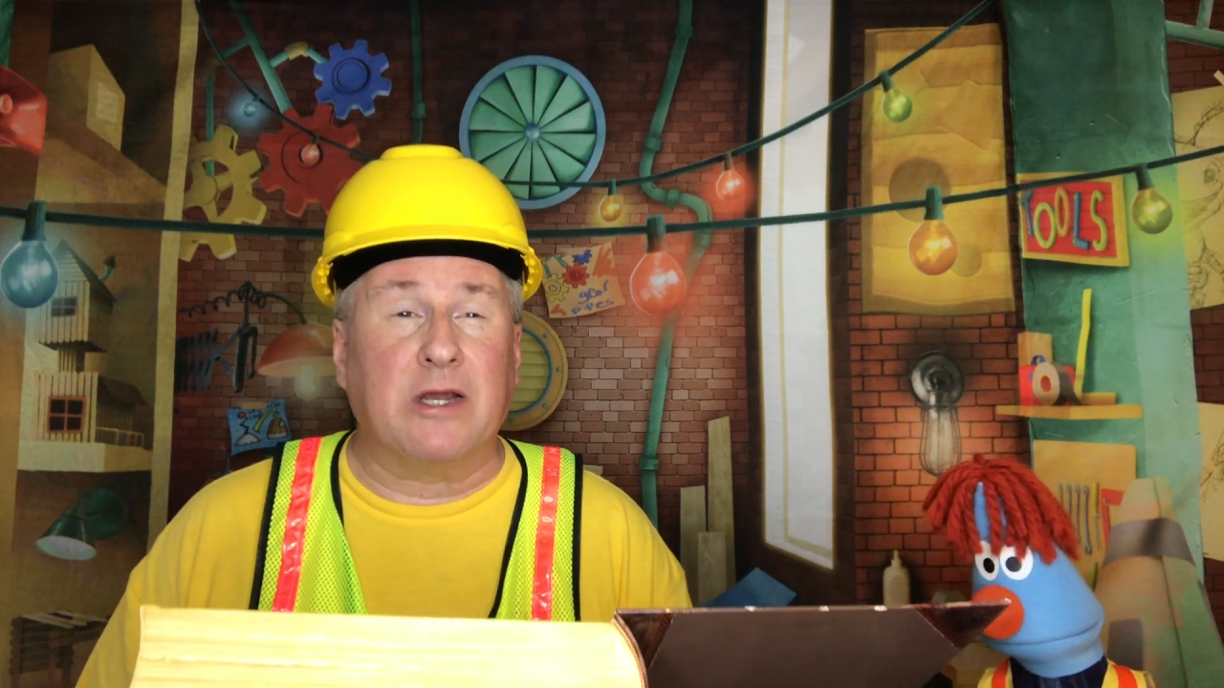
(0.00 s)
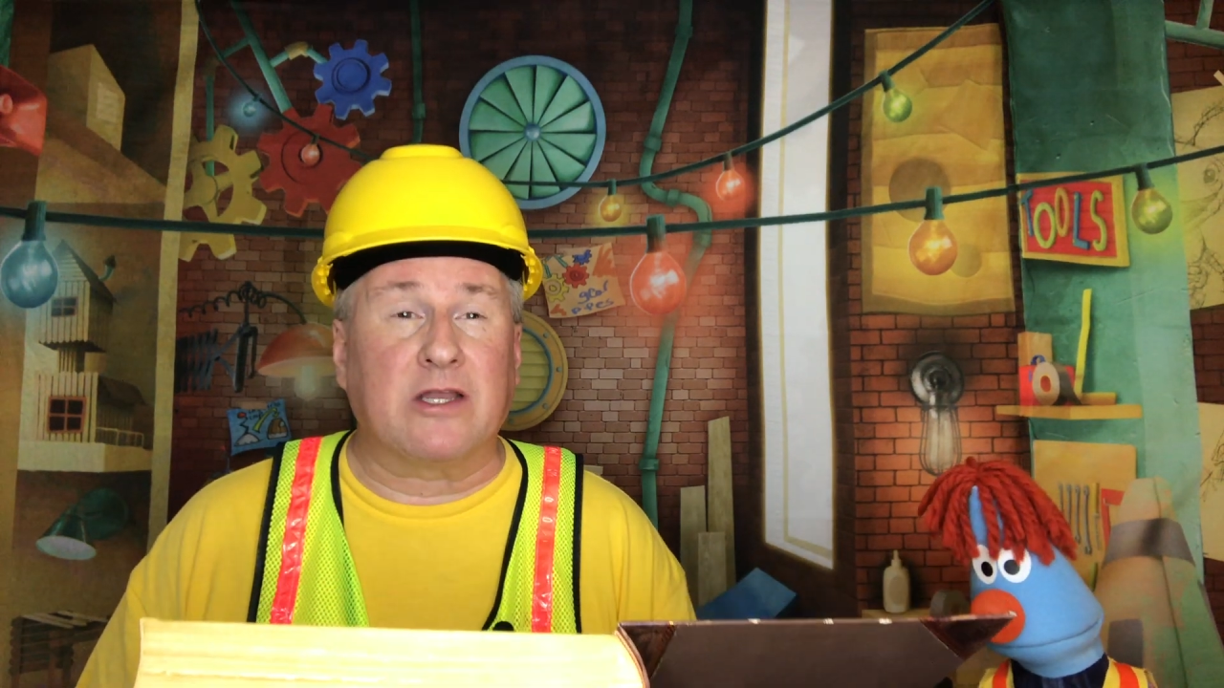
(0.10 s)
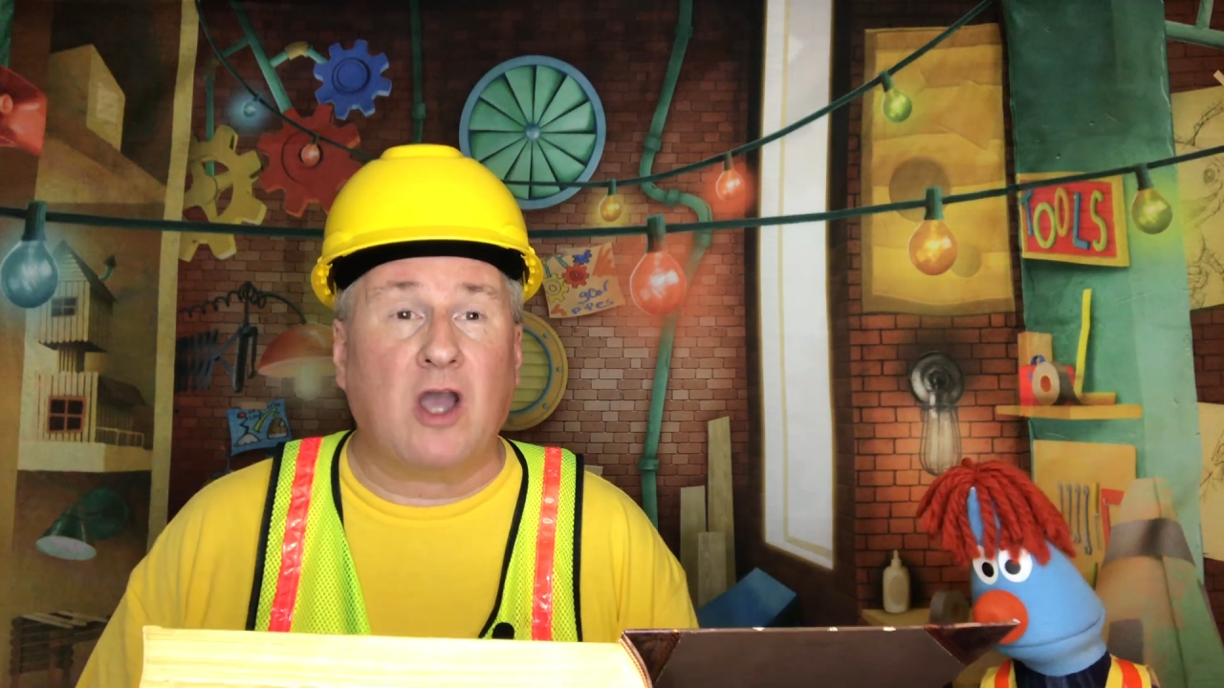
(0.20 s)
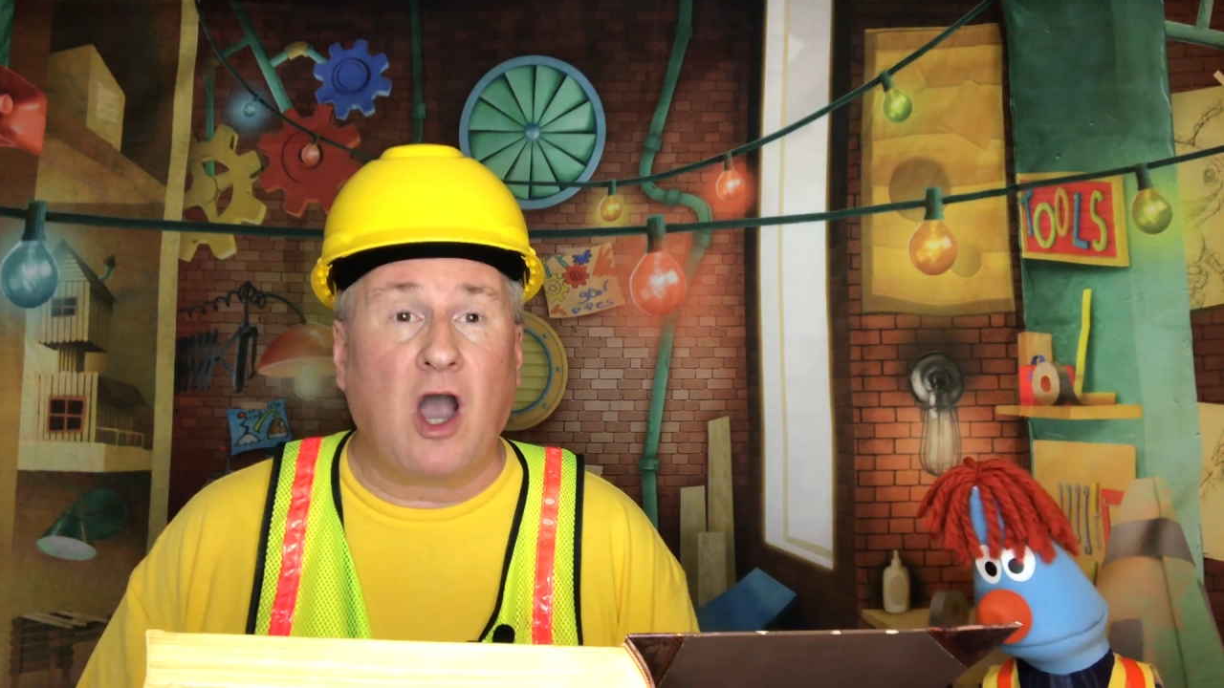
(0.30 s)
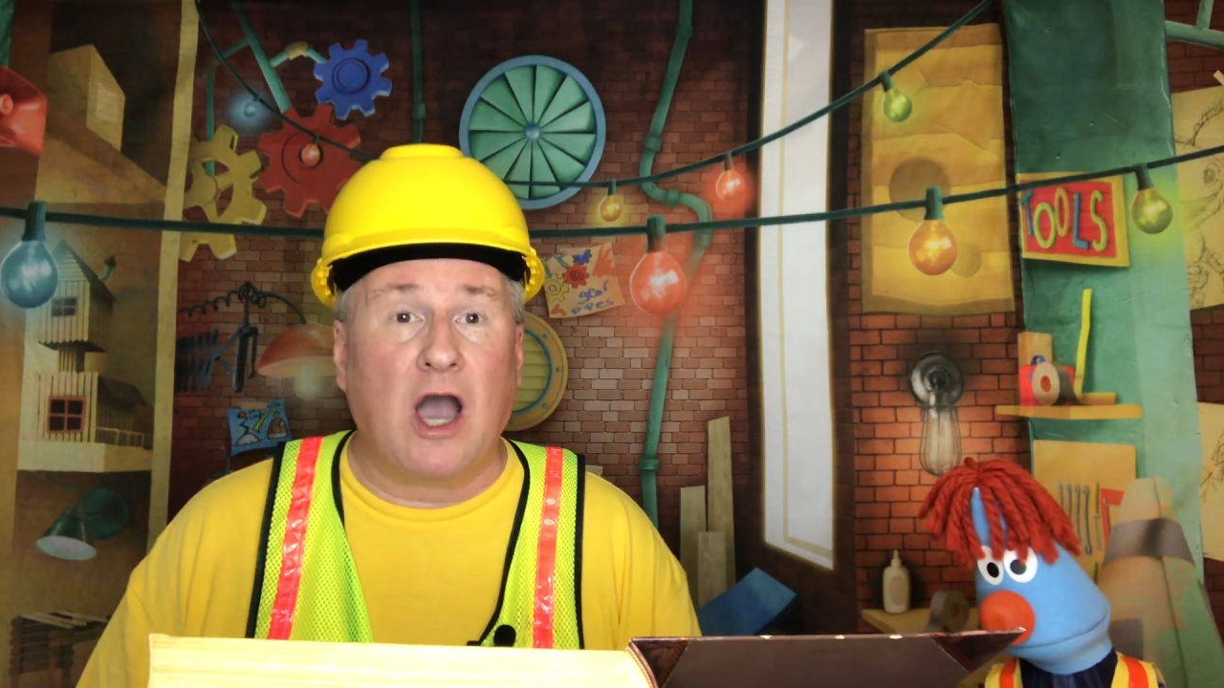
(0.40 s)

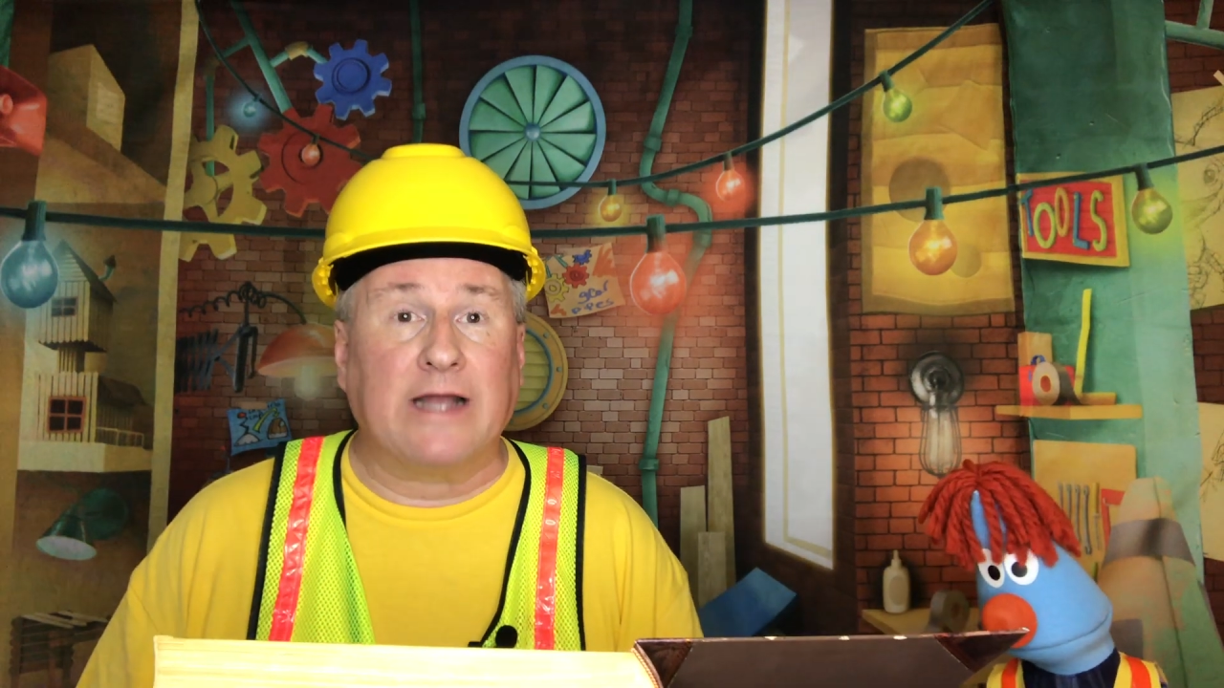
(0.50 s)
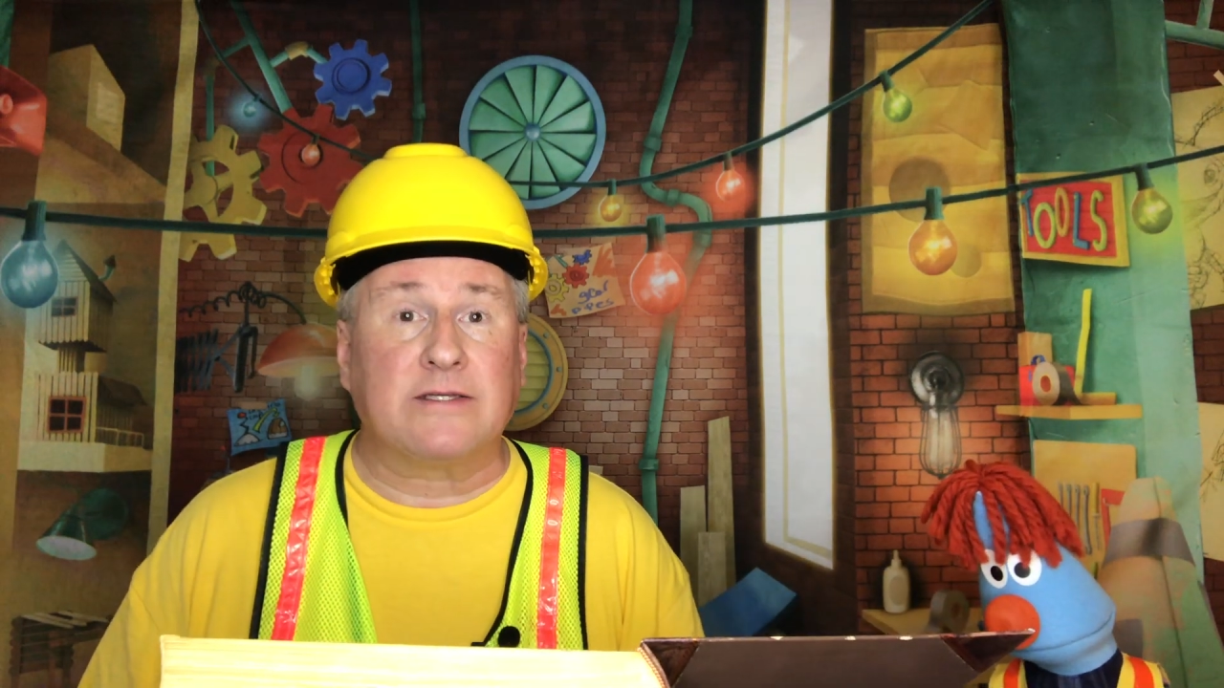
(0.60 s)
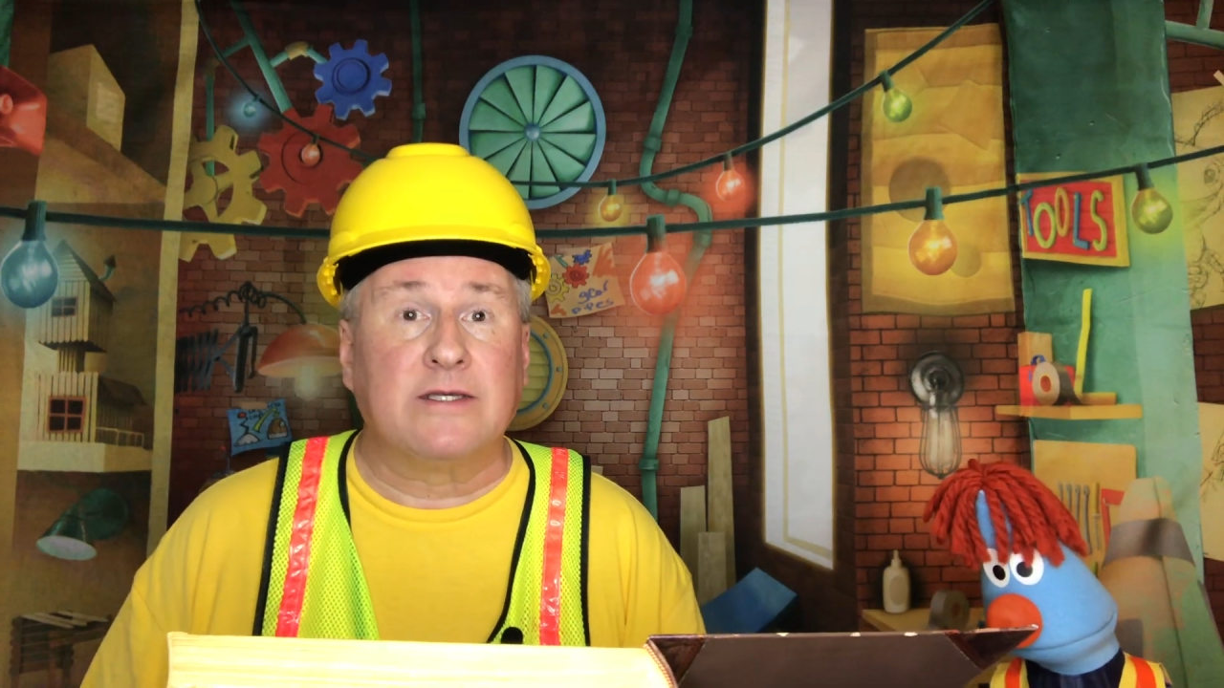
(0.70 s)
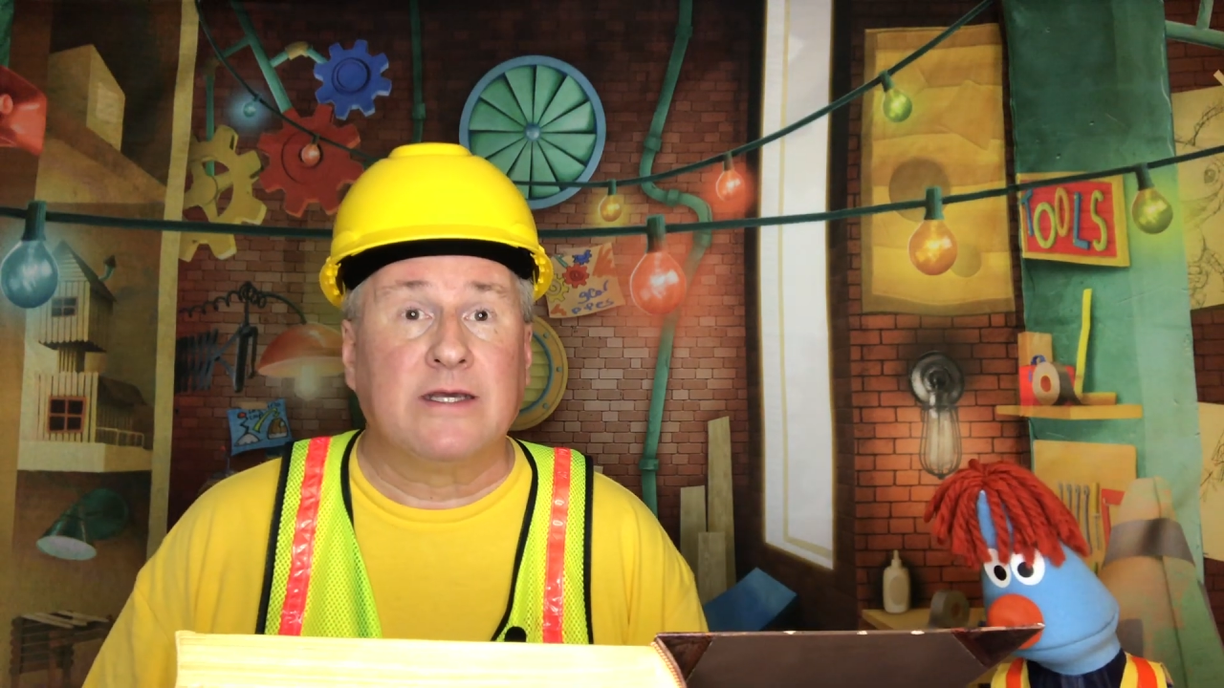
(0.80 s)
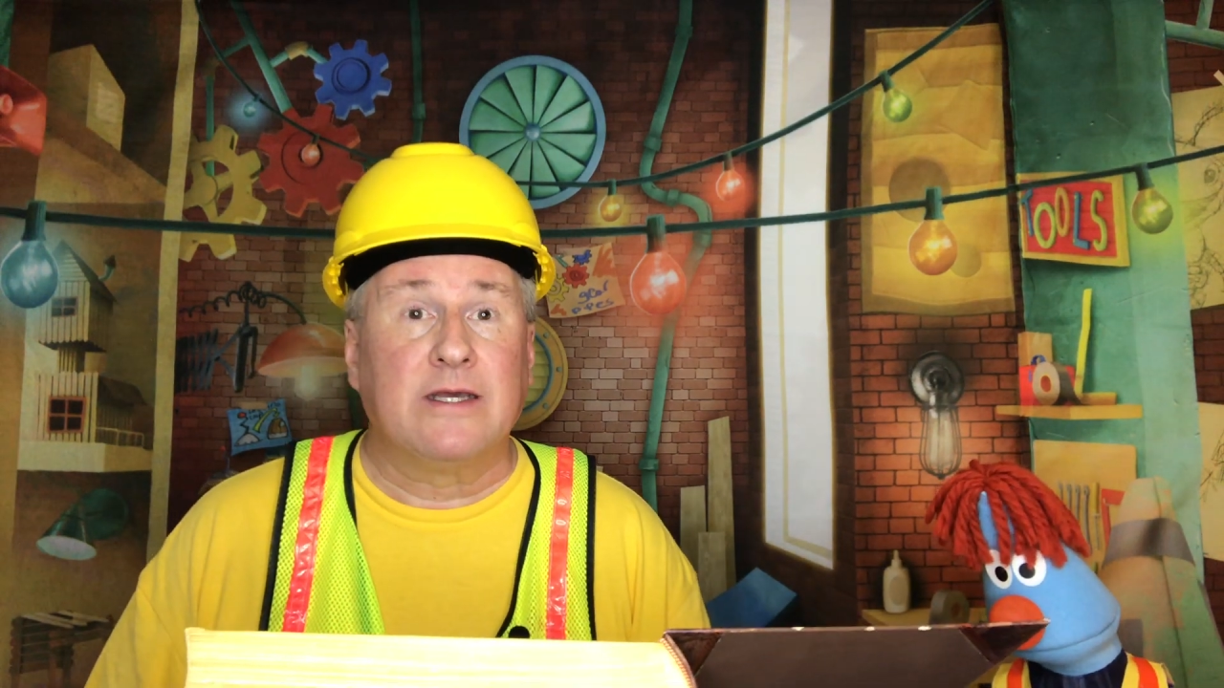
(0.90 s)
but caught